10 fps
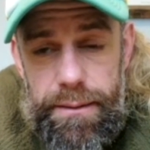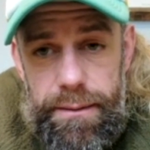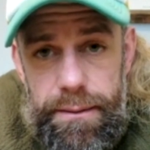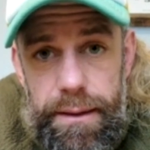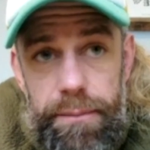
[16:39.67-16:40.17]

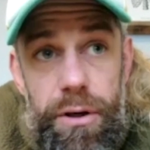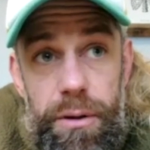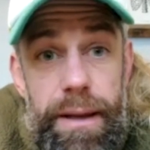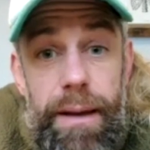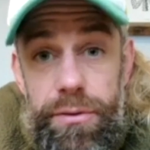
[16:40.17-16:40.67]
going to
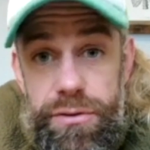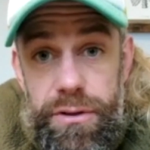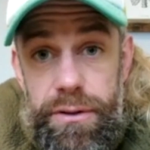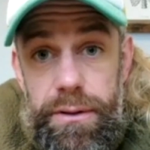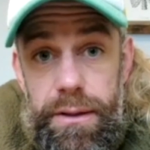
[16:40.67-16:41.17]
be able
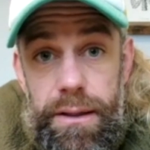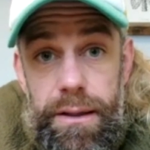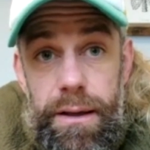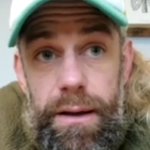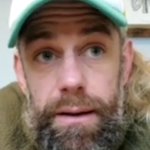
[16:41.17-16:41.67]
to
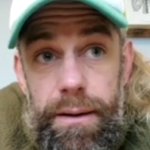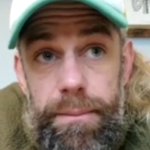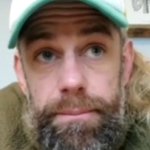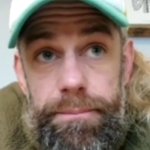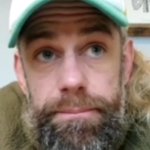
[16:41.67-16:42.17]

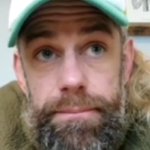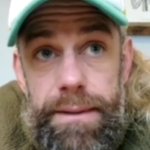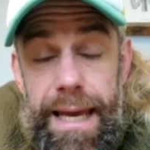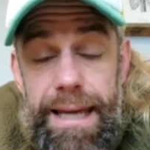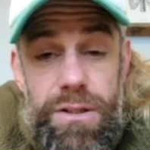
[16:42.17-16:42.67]

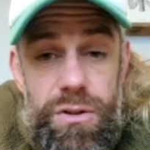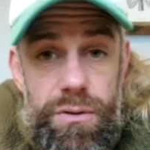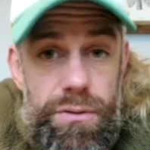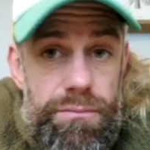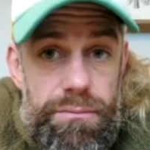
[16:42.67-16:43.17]
get
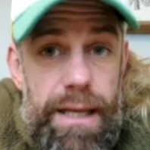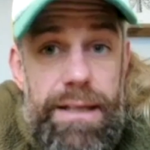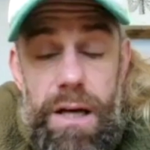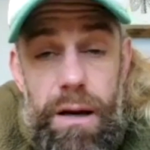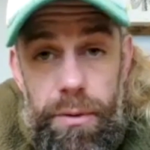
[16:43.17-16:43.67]
into
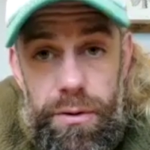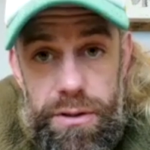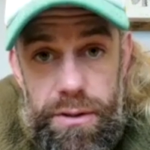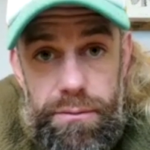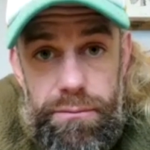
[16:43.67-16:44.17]

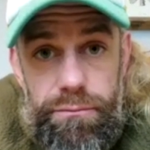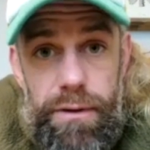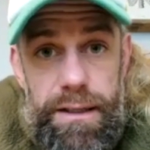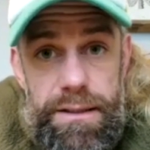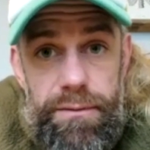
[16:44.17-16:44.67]
hypoxia
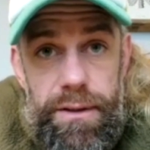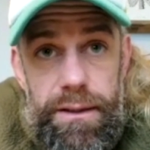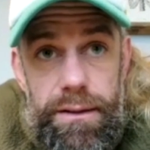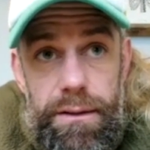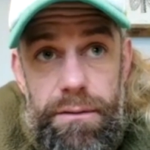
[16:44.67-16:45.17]

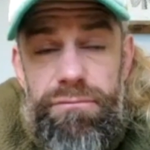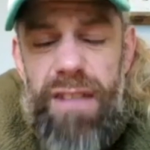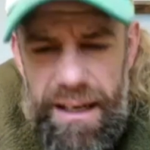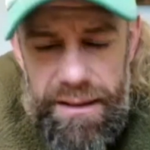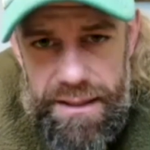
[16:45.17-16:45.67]
relatively
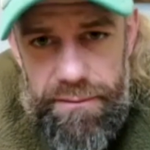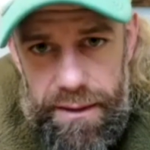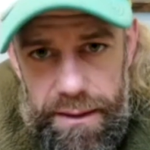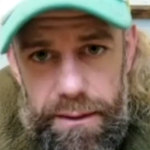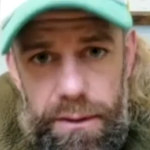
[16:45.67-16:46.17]

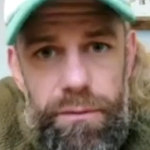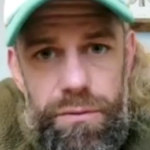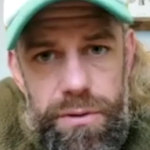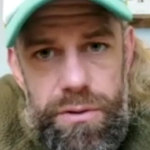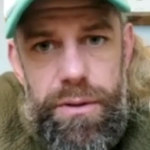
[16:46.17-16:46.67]

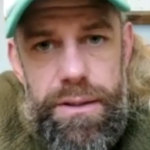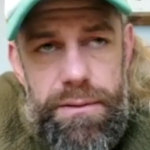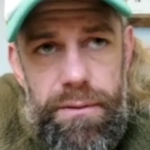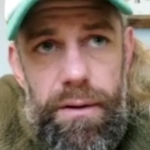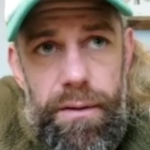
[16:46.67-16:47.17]
comfortable. It's
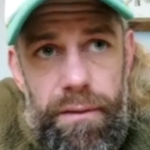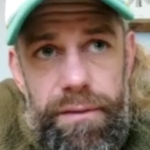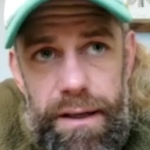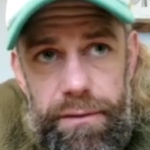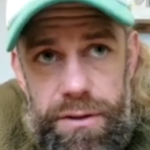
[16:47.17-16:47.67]
always a
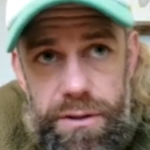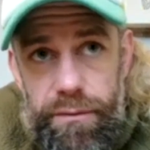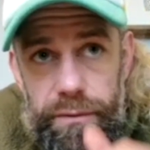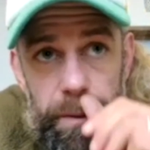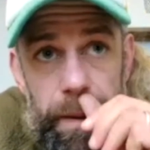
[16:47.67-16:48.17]
feeling of
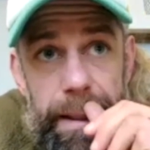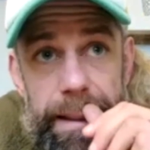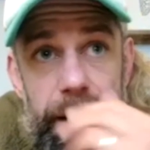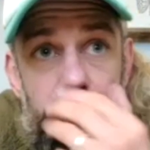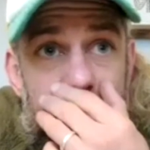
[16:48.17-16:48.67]
discomfort.
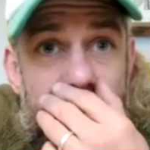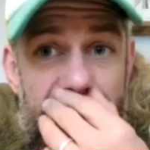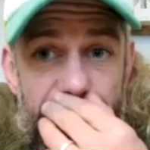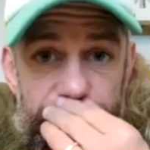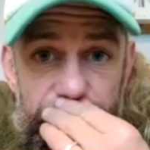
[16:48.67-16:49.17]
Now, I
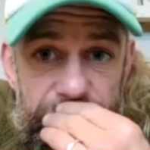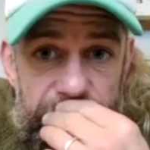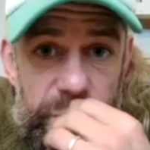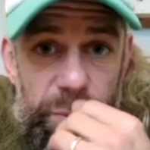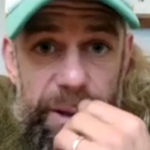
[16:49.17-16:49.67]
have done
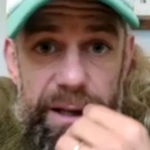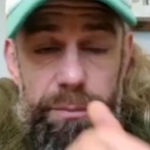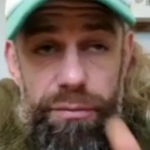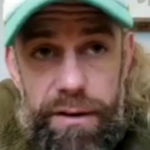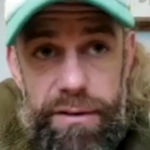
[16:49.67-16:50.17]
some
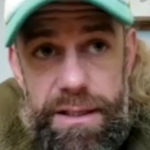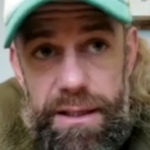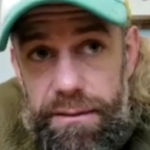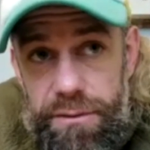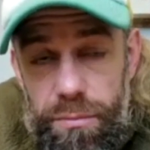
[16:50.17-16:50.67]
work
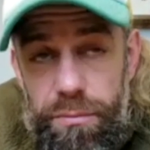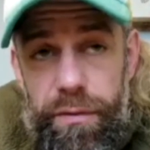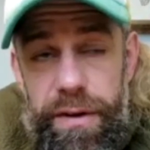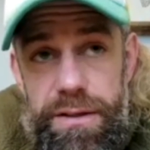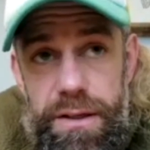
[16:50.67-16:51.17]
previously a number of
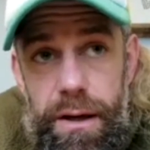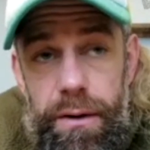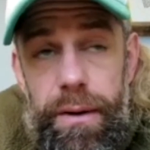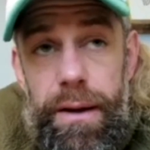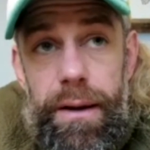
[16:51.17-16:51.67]
years
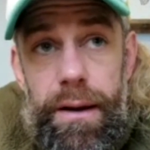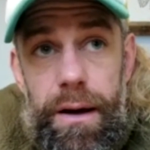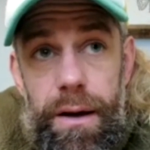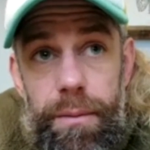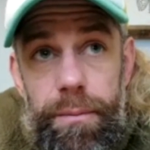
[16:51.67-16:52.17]
ago
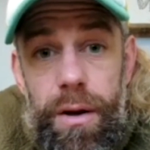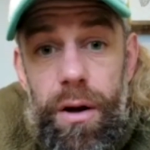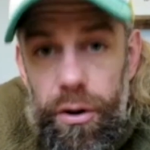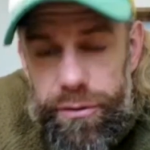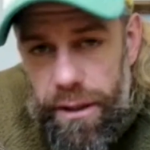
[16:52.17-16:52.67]
on
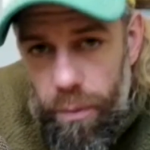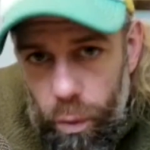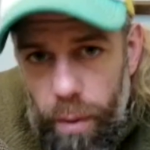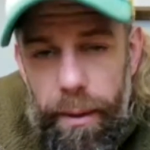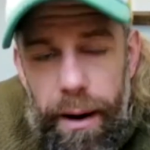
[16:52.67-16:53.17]
like a
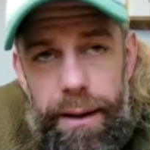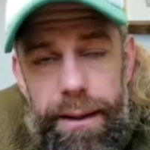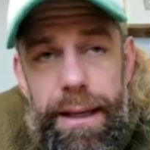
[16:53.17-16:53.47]
watt bike